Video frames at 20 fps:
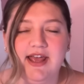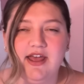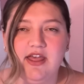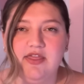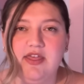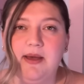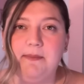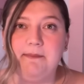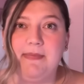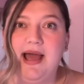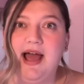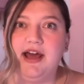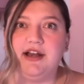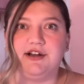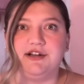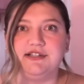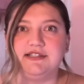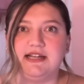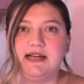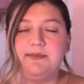that
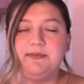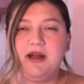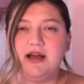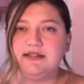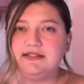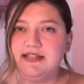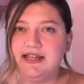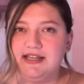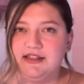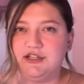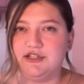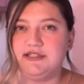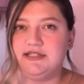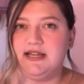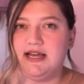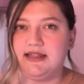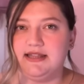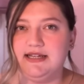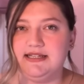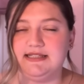matters. And I'm not saying there's
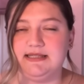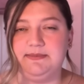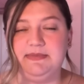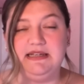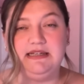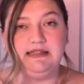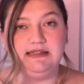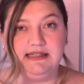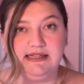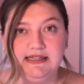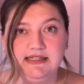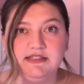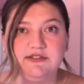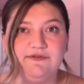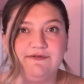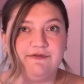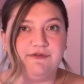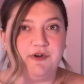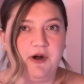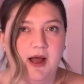nothing to be gleaned
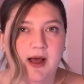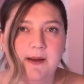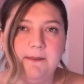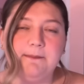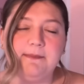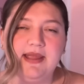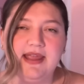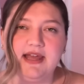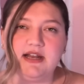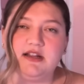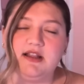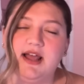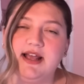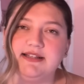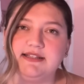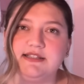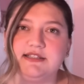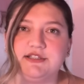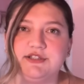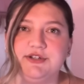from
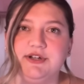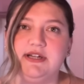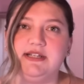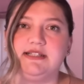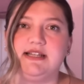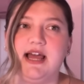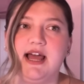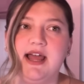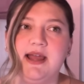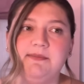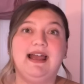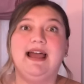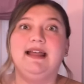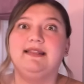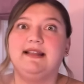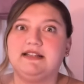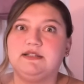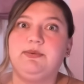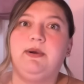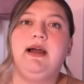analyzing screen time. And
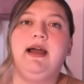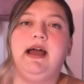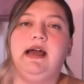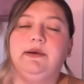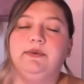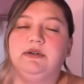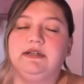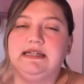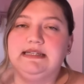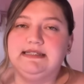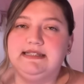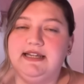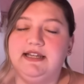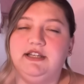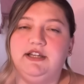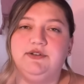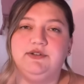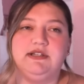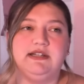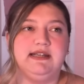that's why I will
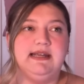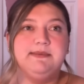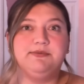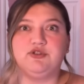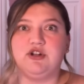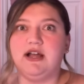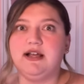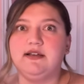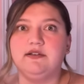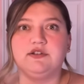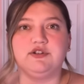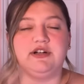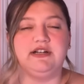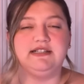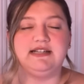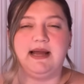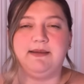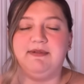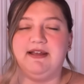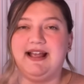continue to keep track of screen
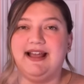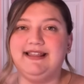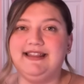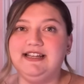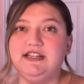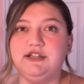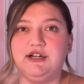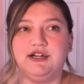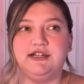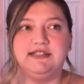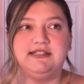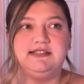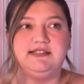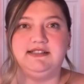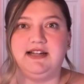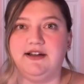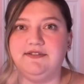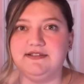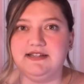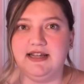time. Like I think there is
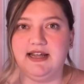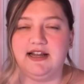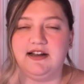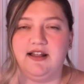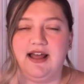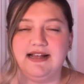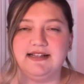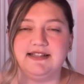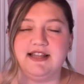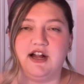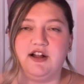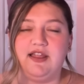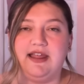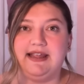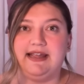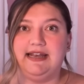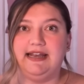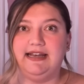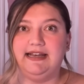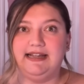stuff to analyze there,
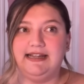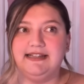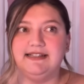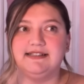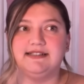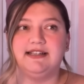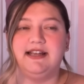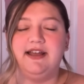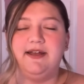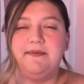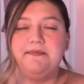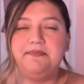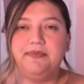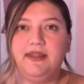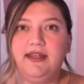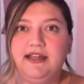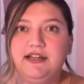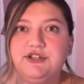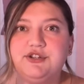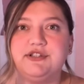like, and it is
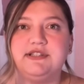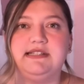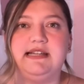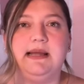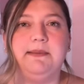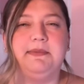interesting,